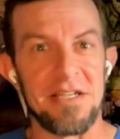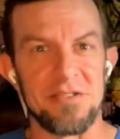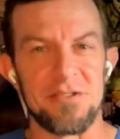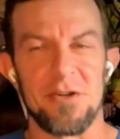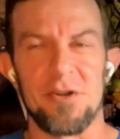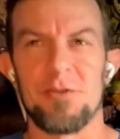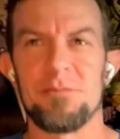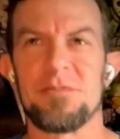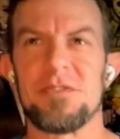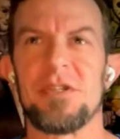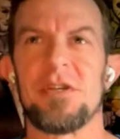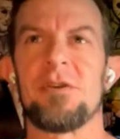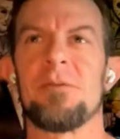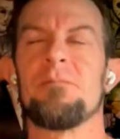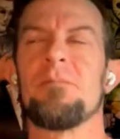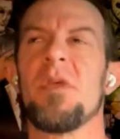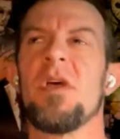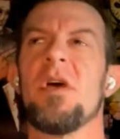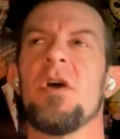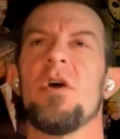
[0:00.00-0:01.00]
in terms here
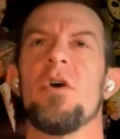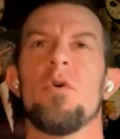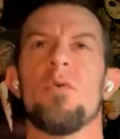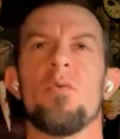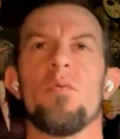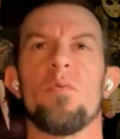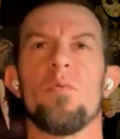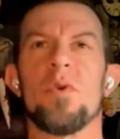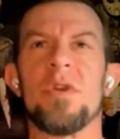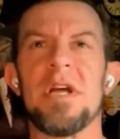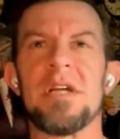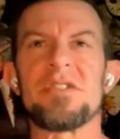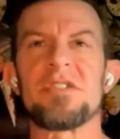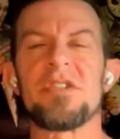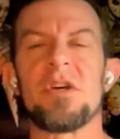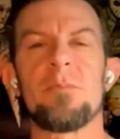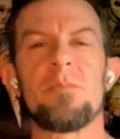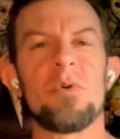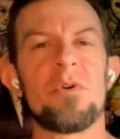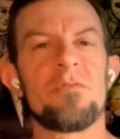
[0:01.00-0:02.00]
when that
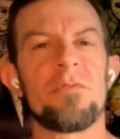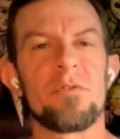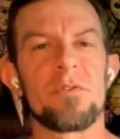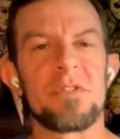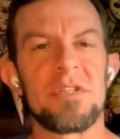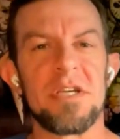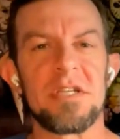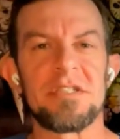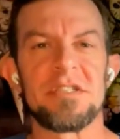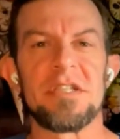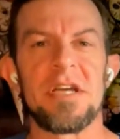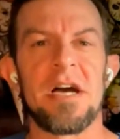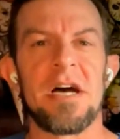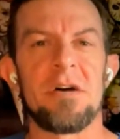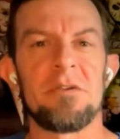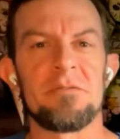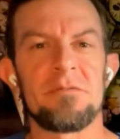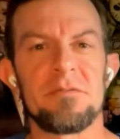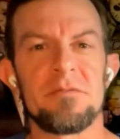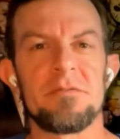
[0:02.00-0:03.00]
subwoofer kicks
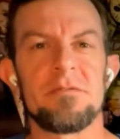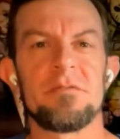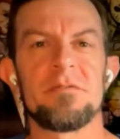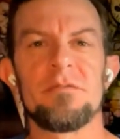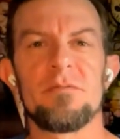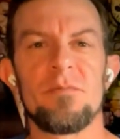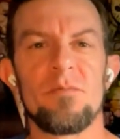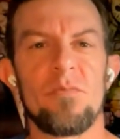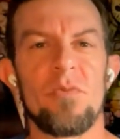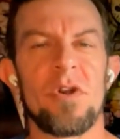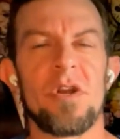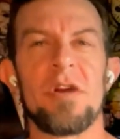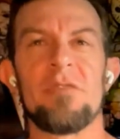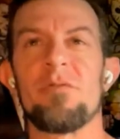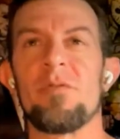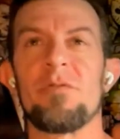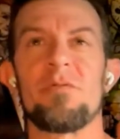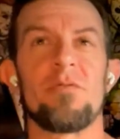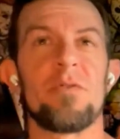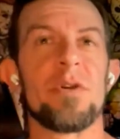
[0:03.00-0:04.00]
out
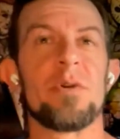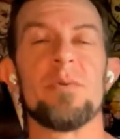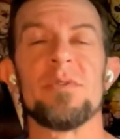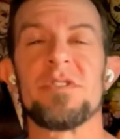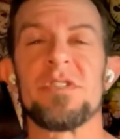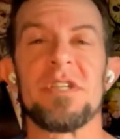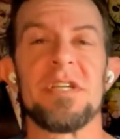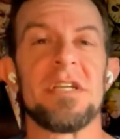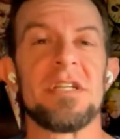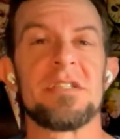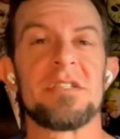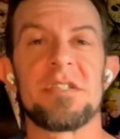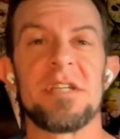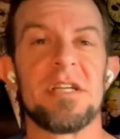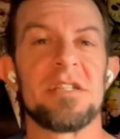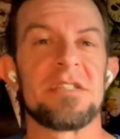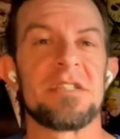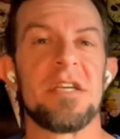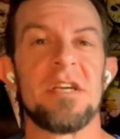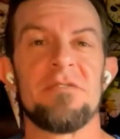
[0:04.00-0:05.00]
whatever frequency it's
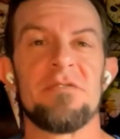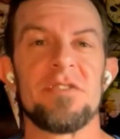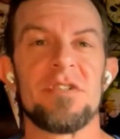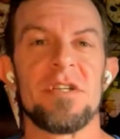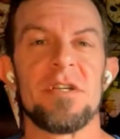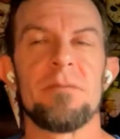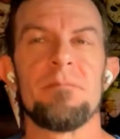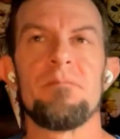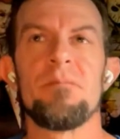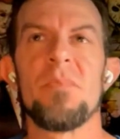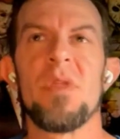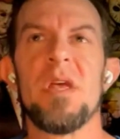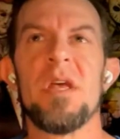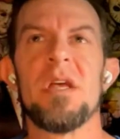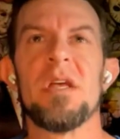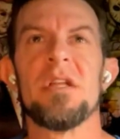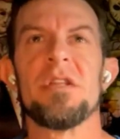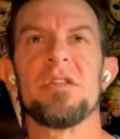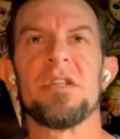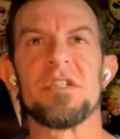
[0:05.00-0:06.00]
it's giving you
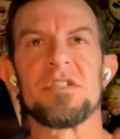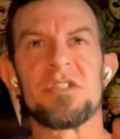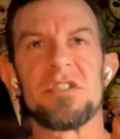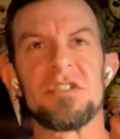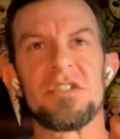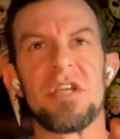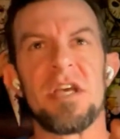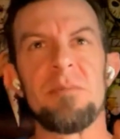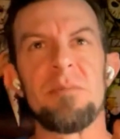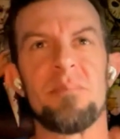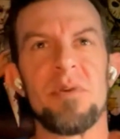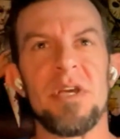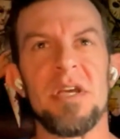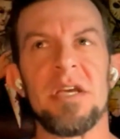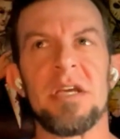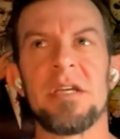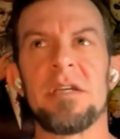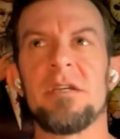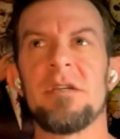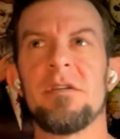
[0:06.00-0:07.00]
this is a
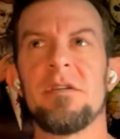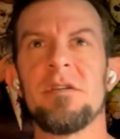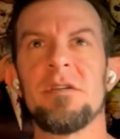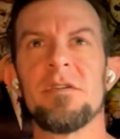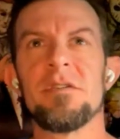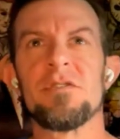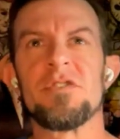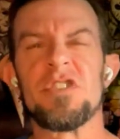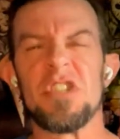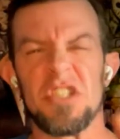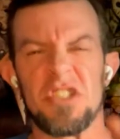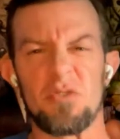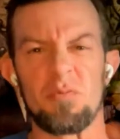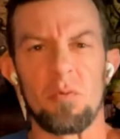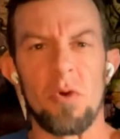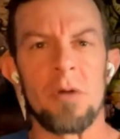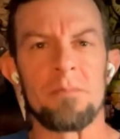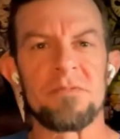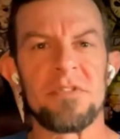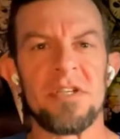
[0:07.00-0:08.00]
big
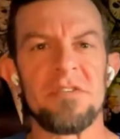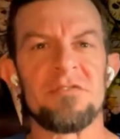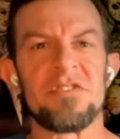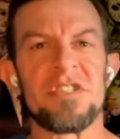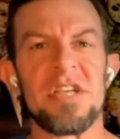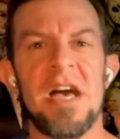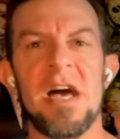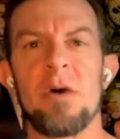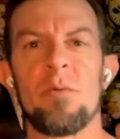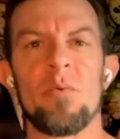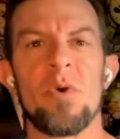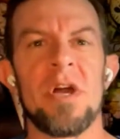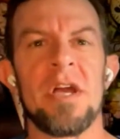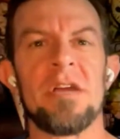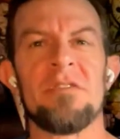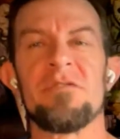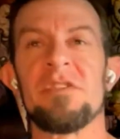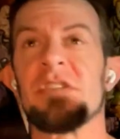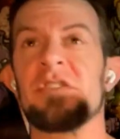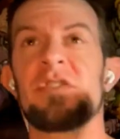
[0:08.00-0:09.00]
disruptive sound
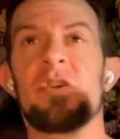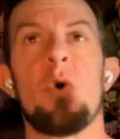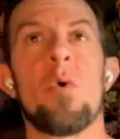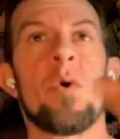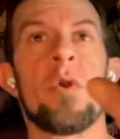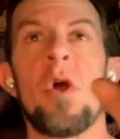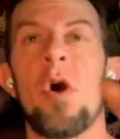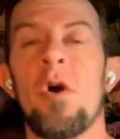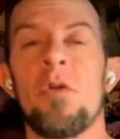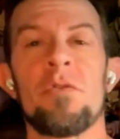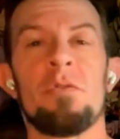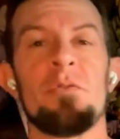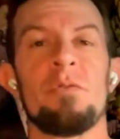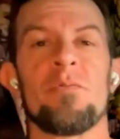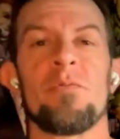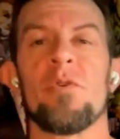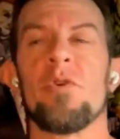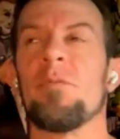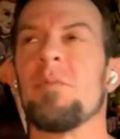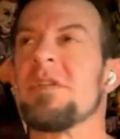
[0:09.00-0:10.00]
wave that's going all through the
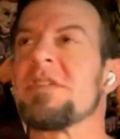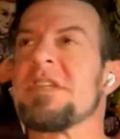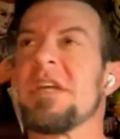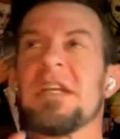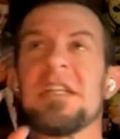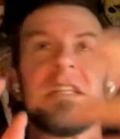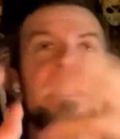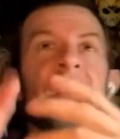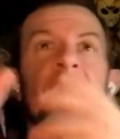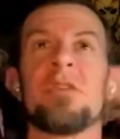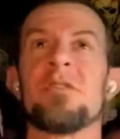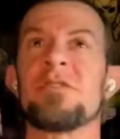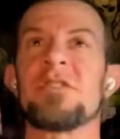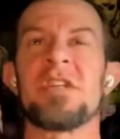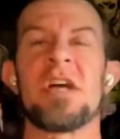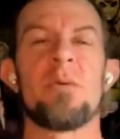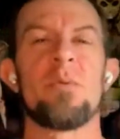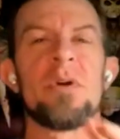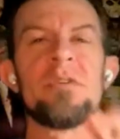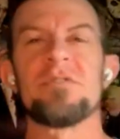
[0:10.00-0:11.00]
room it's hitting the other
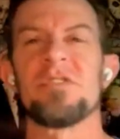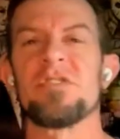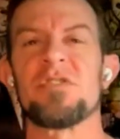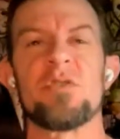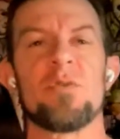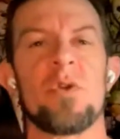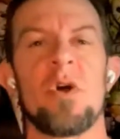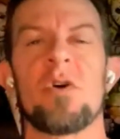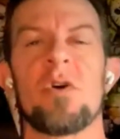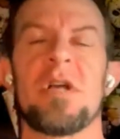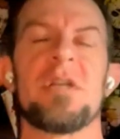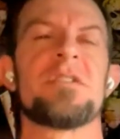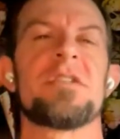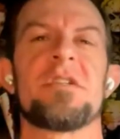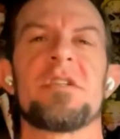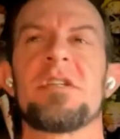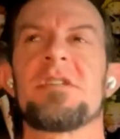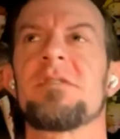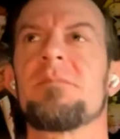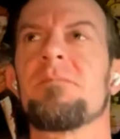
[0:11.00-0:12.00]
sound waves it's doing all kinds
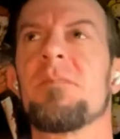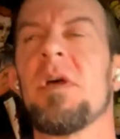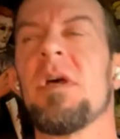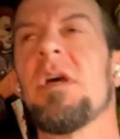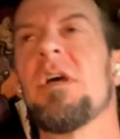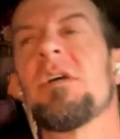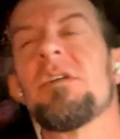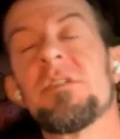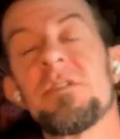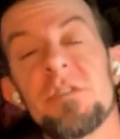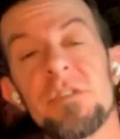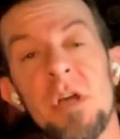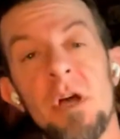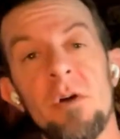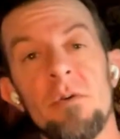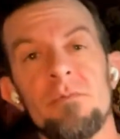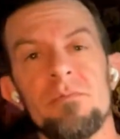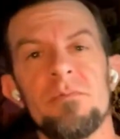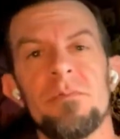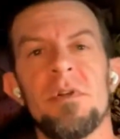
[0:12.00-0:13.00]
of things
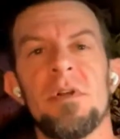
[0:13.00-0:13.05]
so